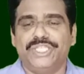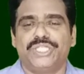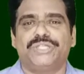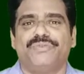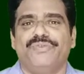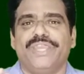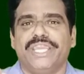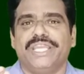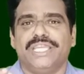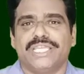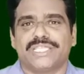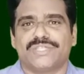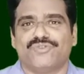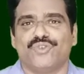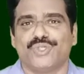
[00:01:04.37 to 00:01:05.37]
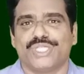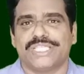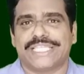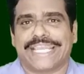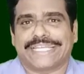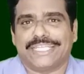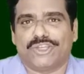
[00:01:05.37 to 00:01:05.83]
list various
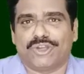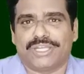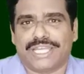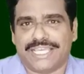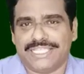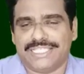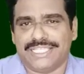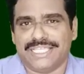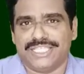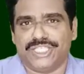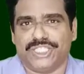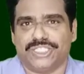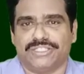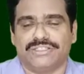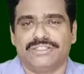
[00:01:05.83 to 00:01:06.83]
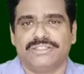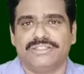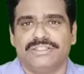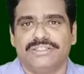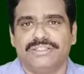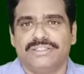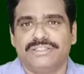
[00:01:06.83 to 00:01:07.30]
forces acting on an IC engine
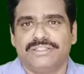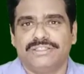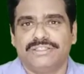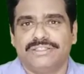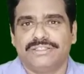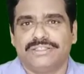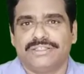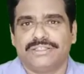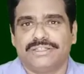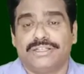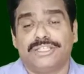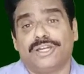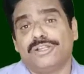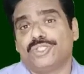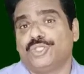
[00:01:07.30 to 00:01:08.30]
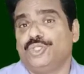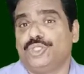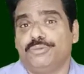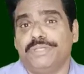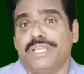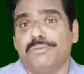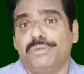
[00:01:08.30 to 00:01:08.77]
and also you
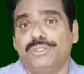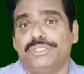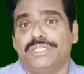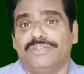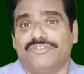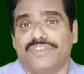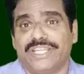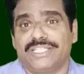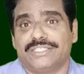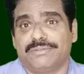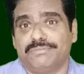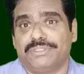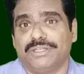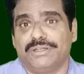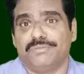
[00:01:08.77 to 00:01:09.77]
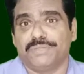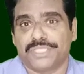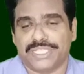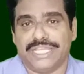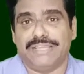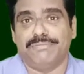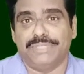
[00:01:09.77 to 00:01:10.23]
should be able to define some
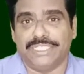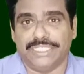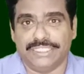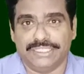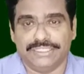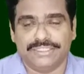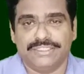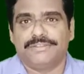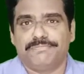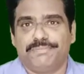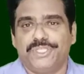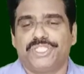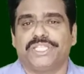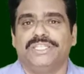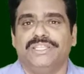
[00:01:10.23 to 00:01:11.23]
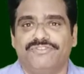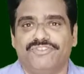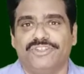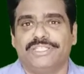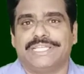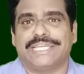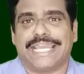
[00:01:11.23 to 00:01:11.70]
terms, namely piston
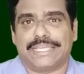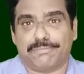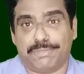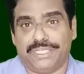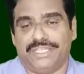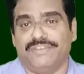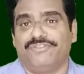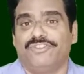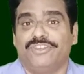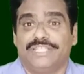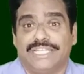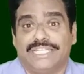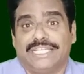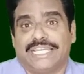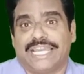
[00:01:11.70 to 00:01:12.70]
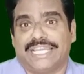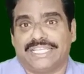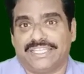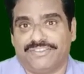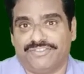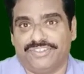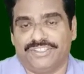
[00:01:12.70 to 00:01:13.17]
effort, crank pin effort, and
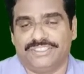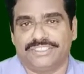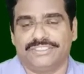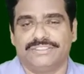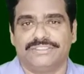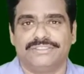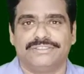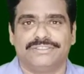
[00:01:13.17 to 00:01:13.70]
crank effort.